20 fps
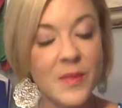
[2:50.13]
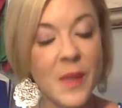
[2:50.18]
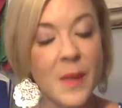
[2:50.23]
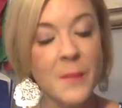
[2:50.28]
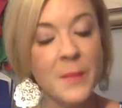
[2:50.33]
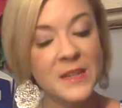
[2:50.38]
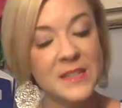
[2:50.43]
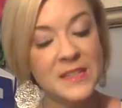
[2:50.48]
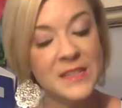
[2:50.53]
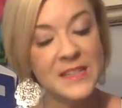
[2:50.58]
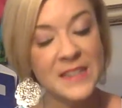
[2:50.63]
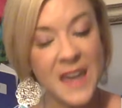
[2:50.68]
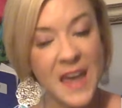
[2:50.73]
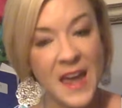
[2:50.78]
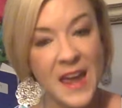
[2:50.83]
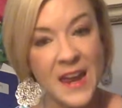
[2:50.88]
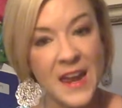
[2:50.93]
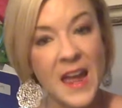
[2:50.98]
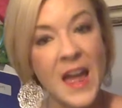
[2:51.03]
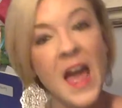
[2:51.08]
But
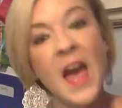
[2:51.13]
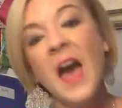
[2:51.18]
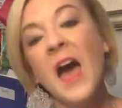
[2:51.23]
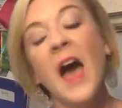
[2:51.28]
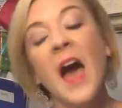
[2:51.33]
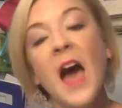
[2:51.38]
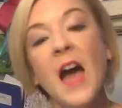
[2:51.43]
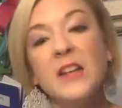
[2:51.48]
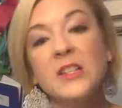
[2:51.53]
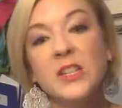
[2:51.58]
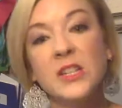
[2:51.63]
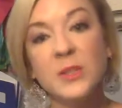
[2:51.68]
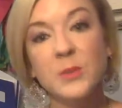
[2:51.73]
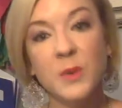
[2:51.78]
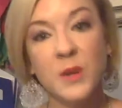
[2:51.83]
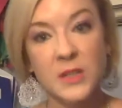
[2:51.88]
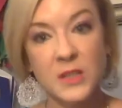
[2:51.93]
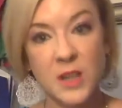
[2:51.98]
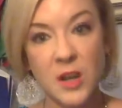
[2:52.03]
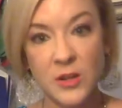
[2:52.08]
today, I just
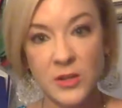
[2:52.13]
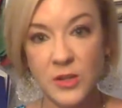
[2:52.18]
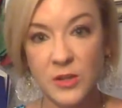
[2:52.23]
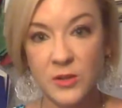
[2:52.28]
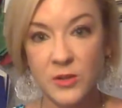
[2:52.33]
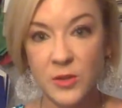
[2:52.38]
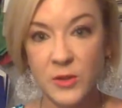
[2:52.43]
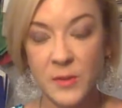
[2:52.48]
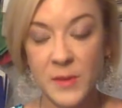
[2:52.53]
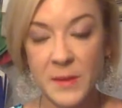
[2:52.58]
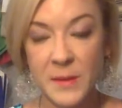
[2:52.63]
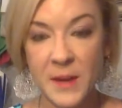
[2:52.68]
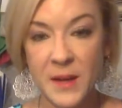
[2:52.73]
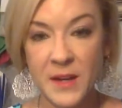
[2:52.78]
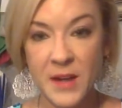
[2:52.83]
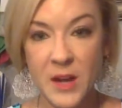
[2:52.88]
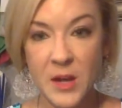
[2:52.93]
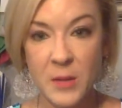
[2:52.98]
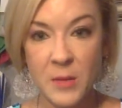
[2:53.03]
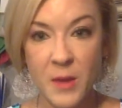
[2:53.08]
want to talk to you a little bit about
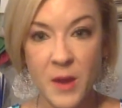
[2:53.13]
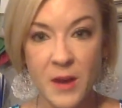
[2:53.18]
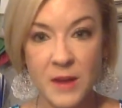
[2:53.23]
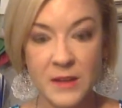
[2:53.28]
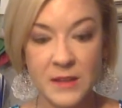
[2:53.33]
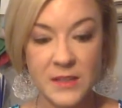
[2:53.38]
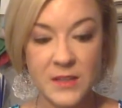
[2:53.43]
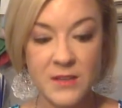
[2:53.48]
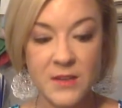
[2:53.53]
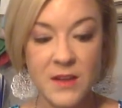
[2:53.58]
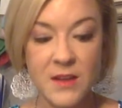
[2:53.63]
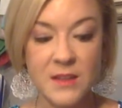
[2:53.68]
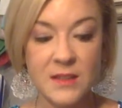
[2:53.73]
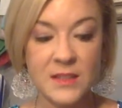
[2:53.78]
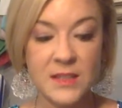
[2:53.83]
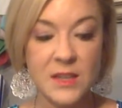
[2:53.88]
carrying products on hand.